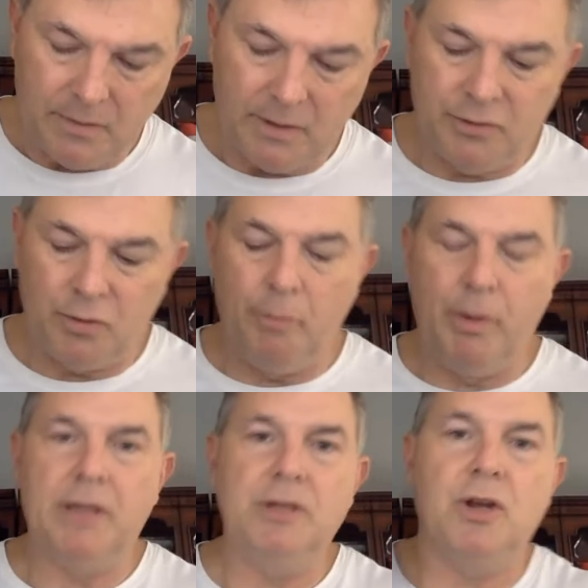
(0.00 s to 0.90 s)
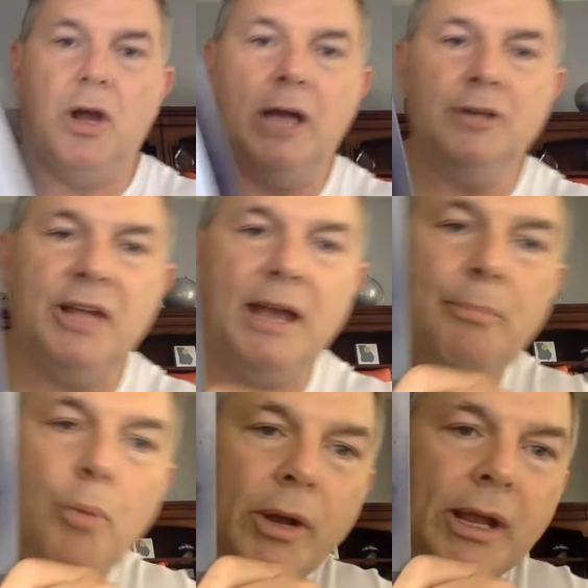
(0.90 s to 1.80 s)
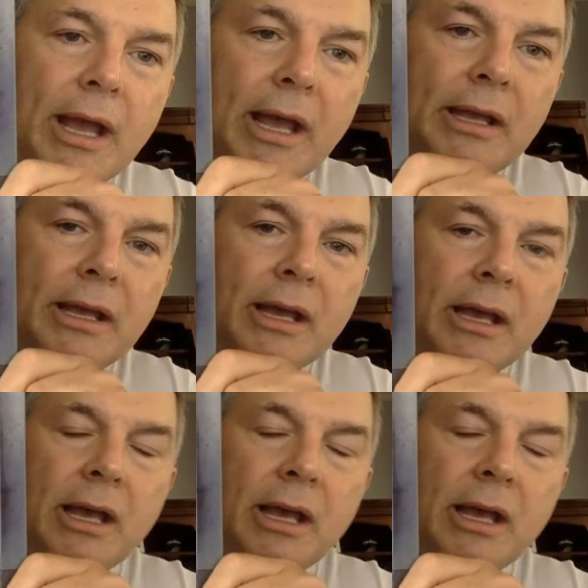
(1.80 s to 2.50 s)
Here's your old buddy Josh at point A.